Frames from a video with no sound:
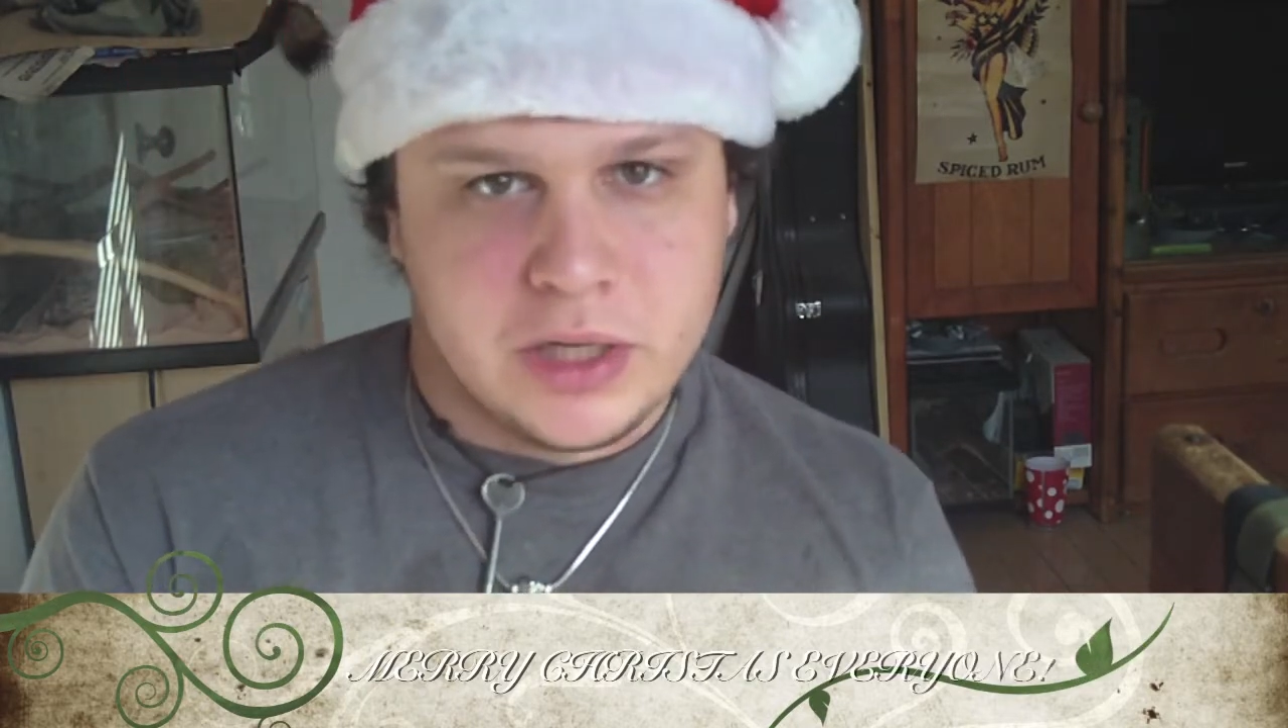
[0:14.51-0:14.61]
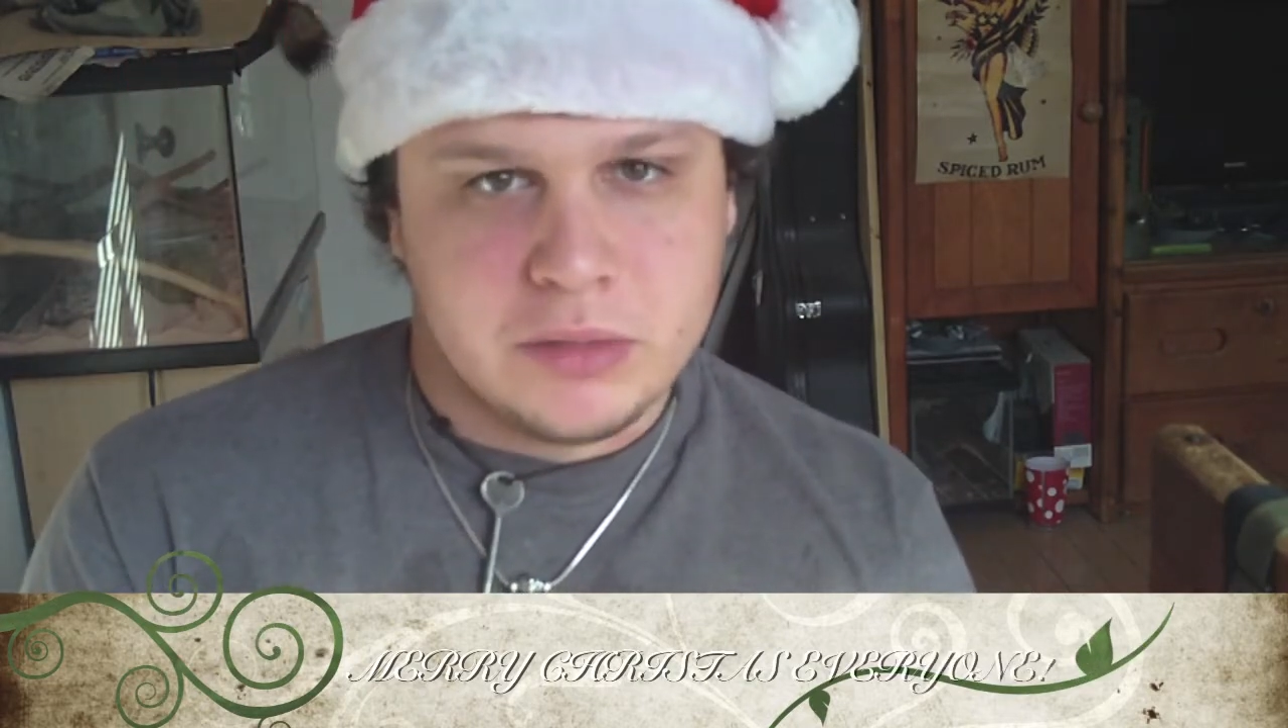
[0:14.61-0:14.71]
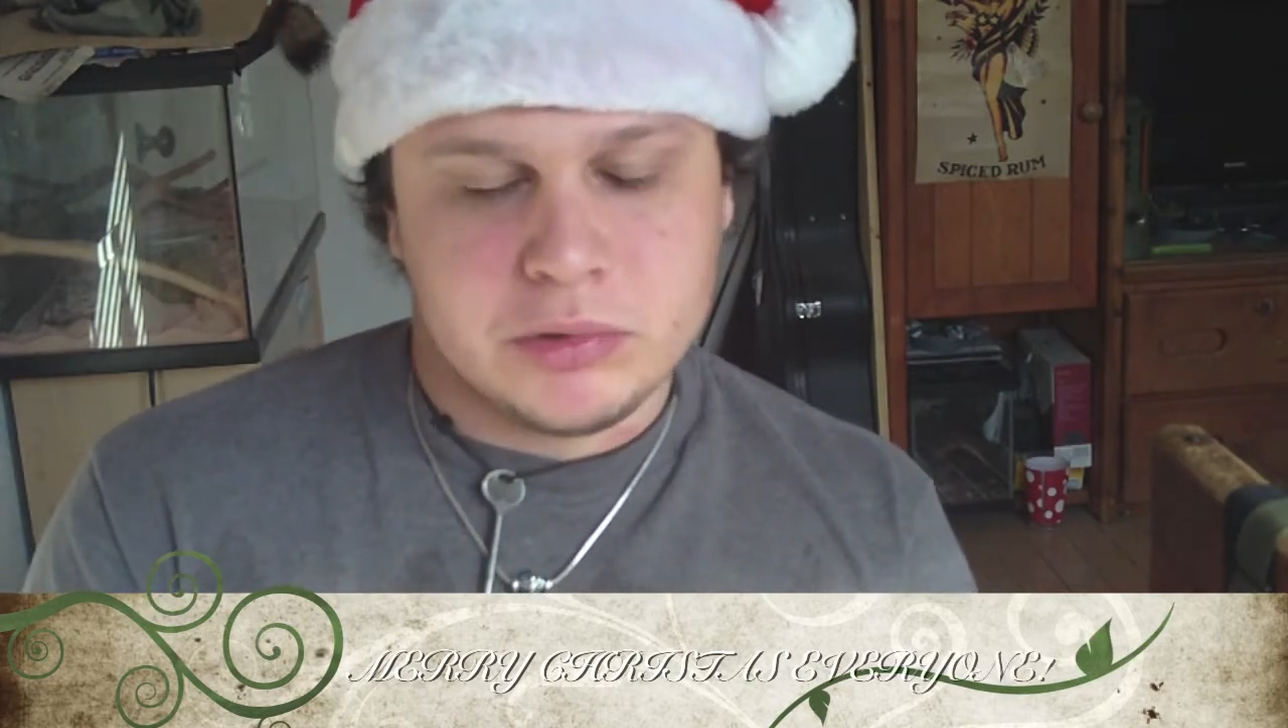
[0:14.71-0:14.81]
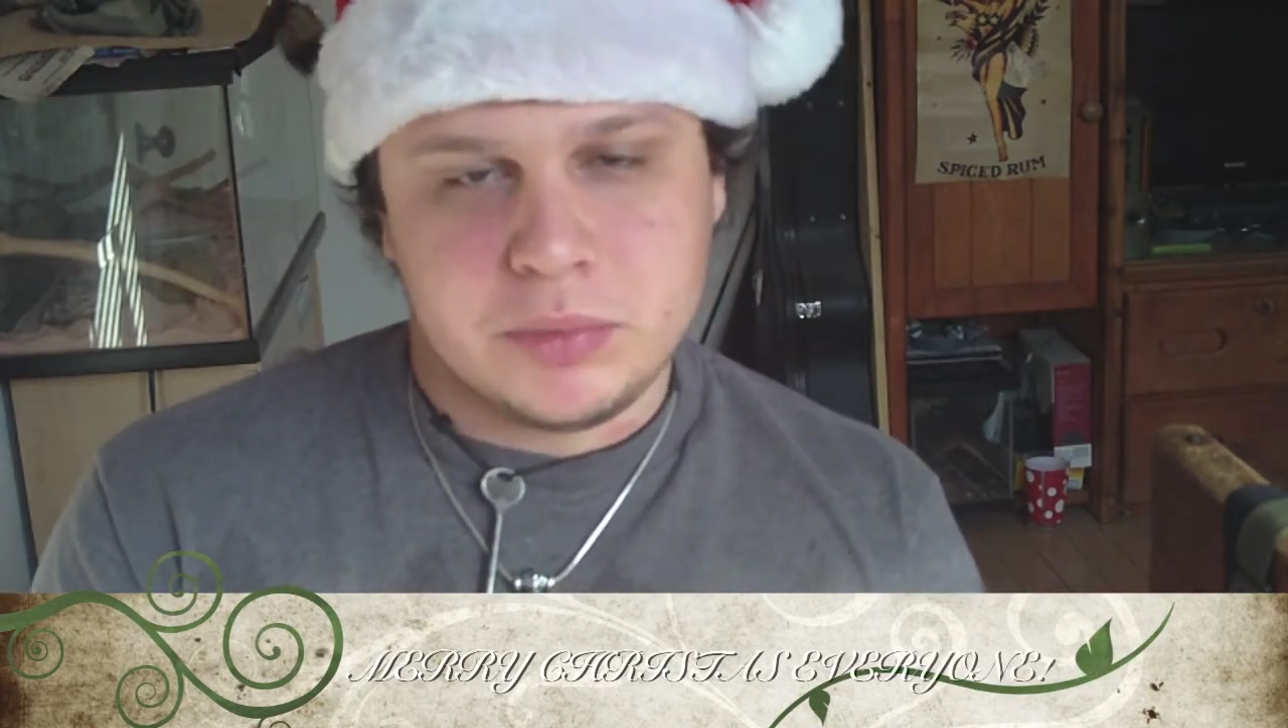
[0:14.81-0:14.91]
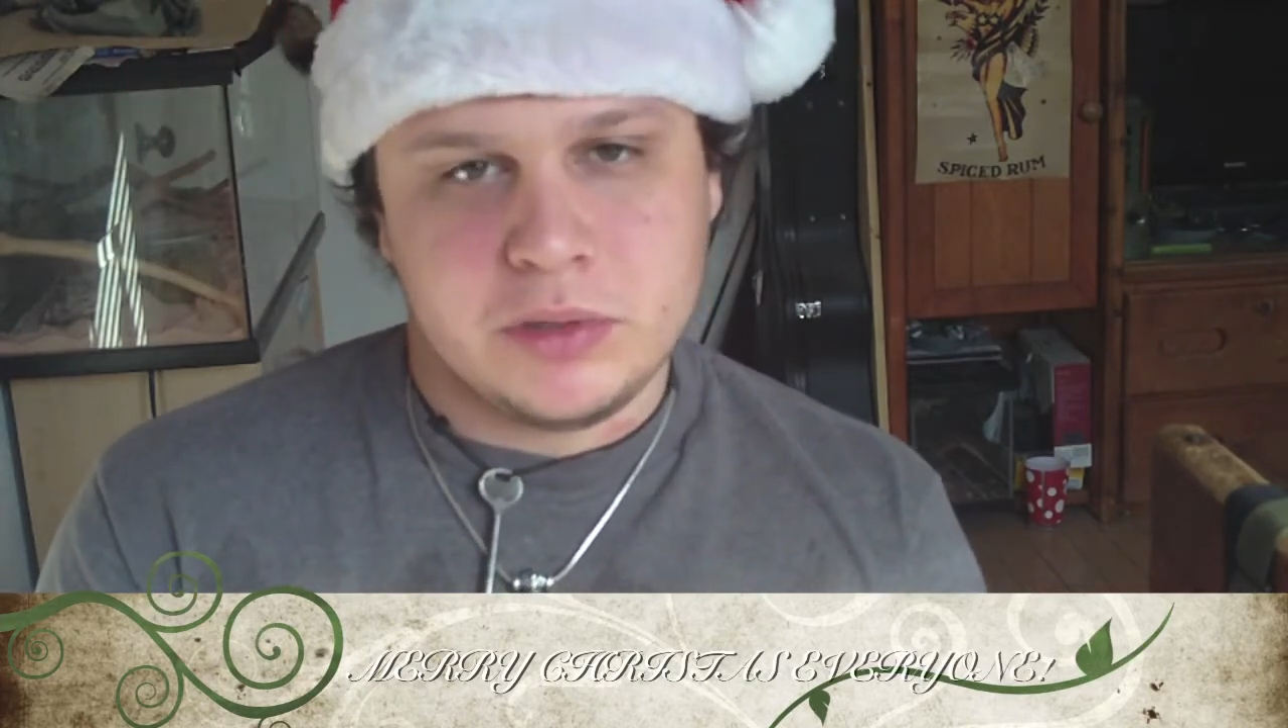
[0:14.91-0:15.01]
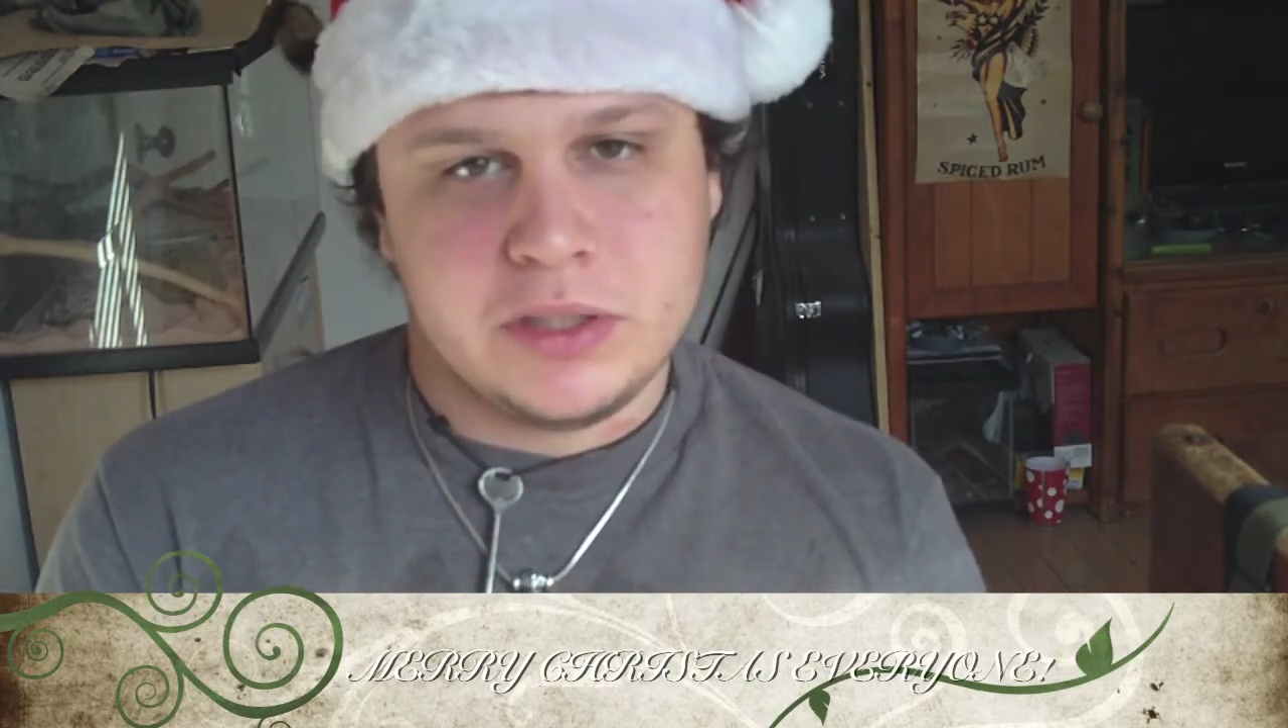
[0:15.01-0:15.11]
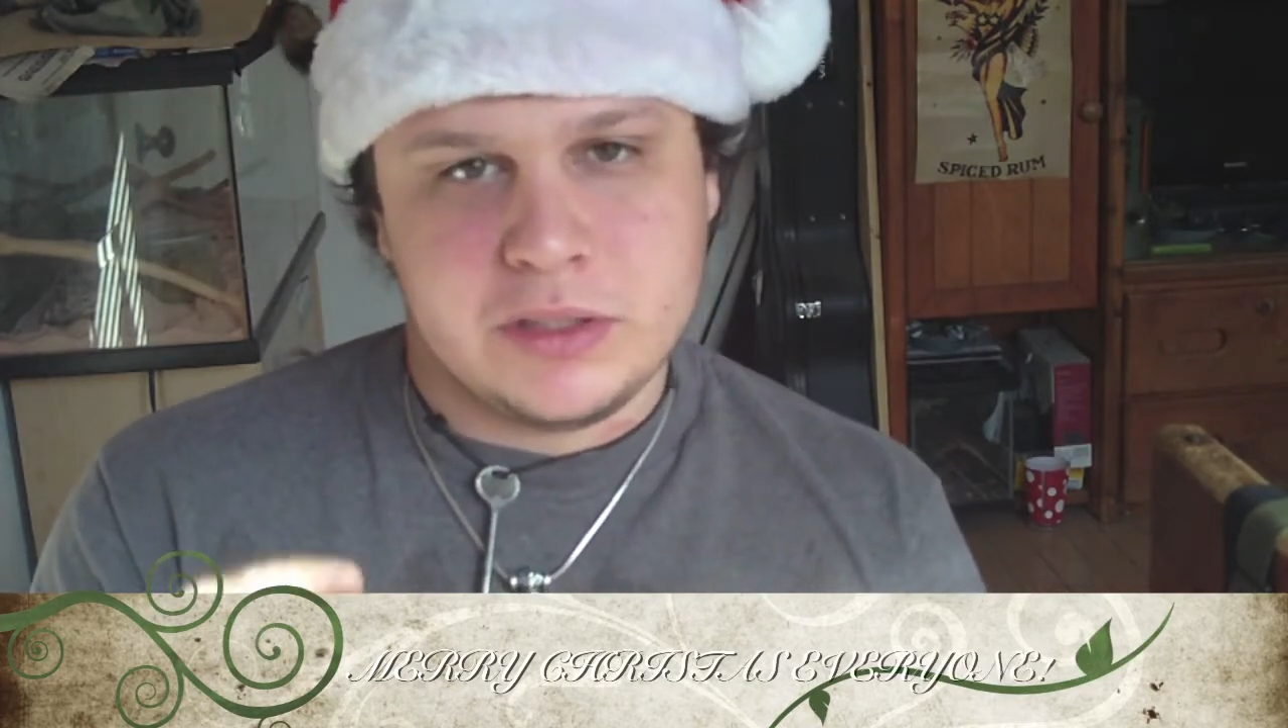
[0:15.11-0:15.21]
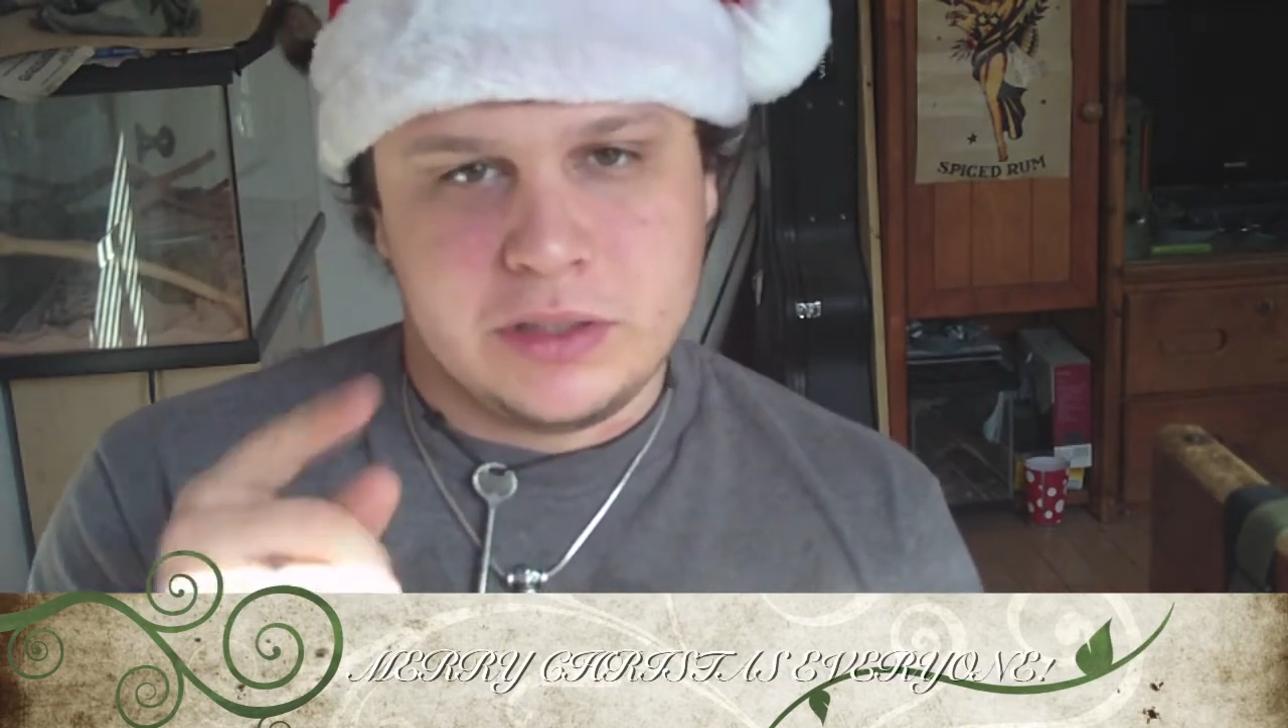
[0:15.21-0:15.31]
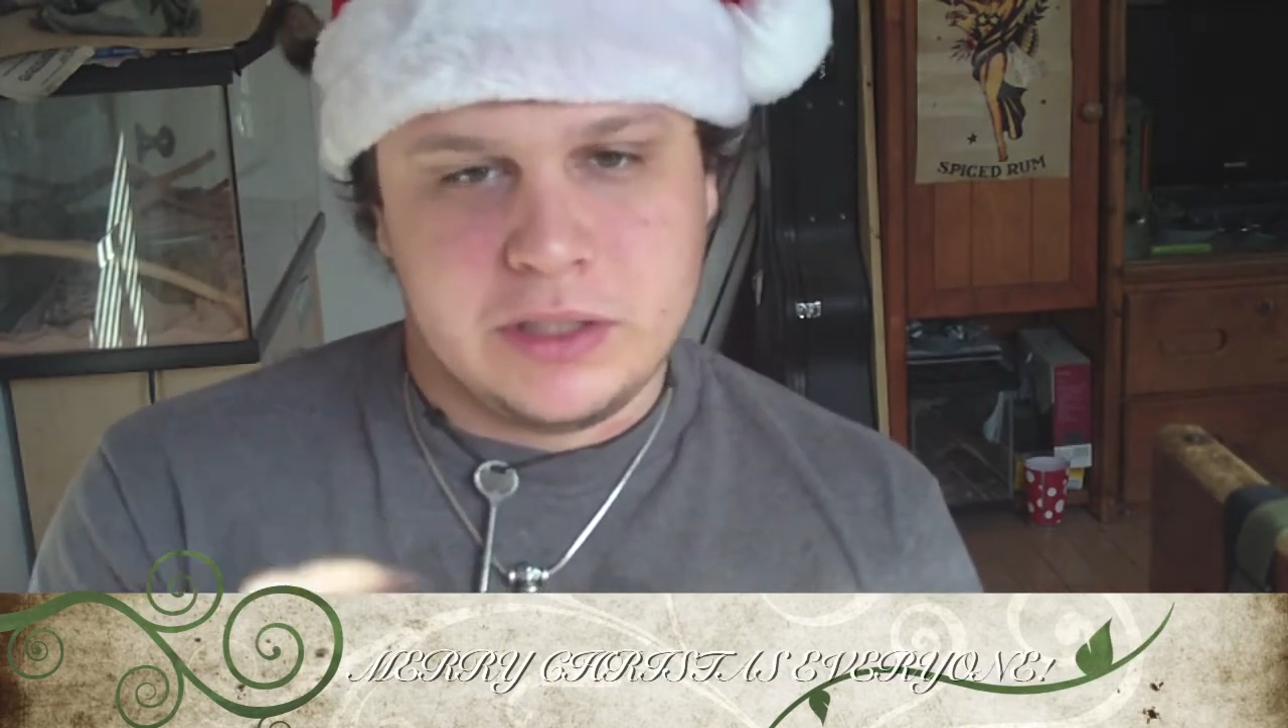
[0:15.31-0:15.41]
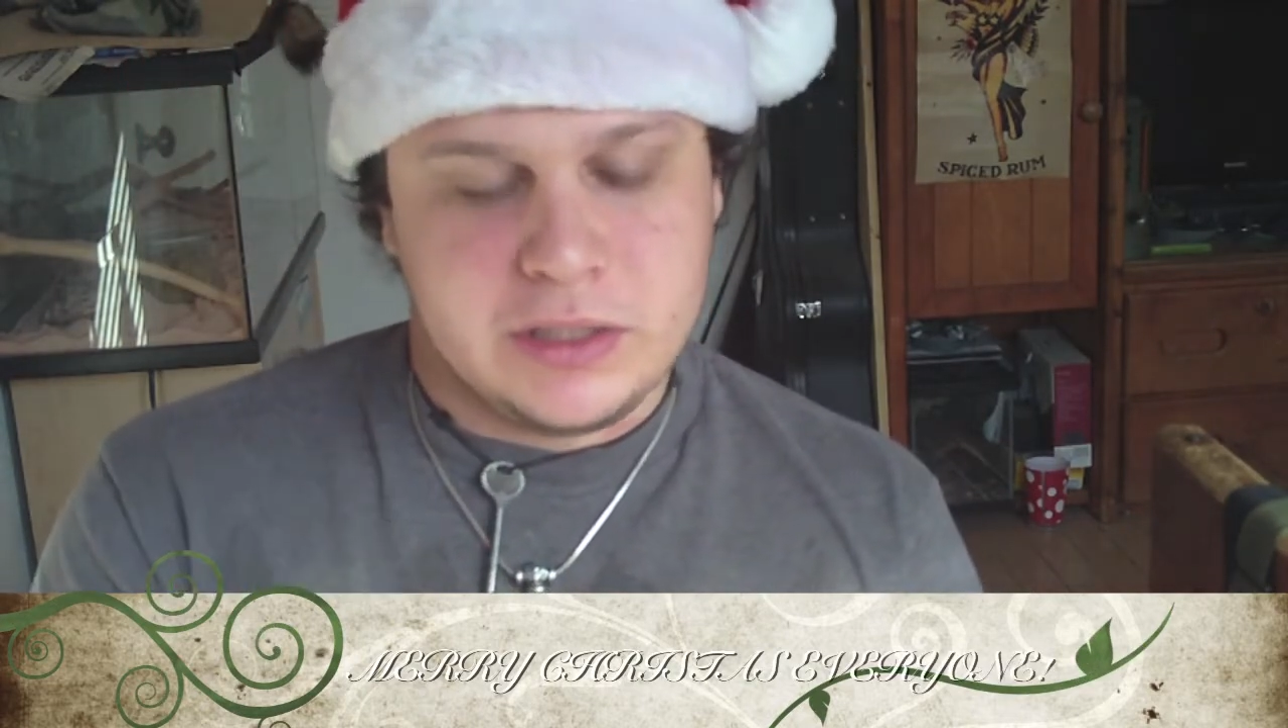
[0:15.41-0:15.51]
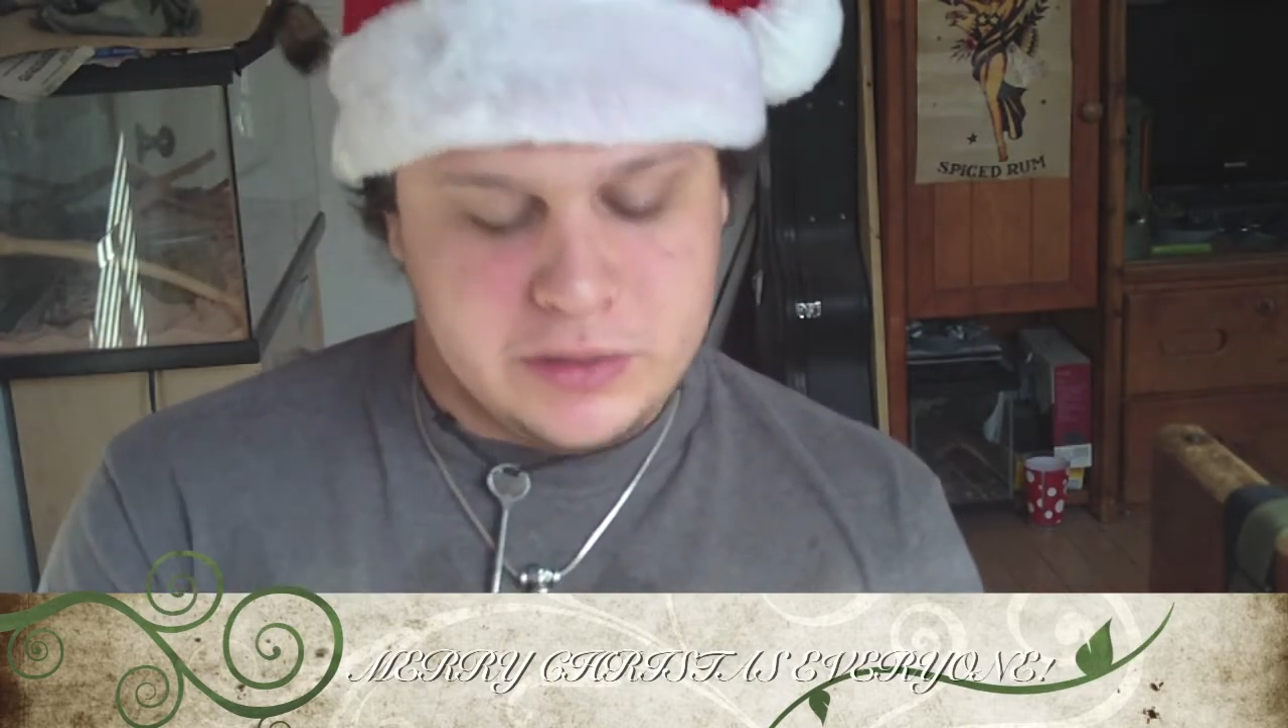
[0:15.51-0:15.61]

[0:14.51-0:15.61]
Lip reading: I will put his link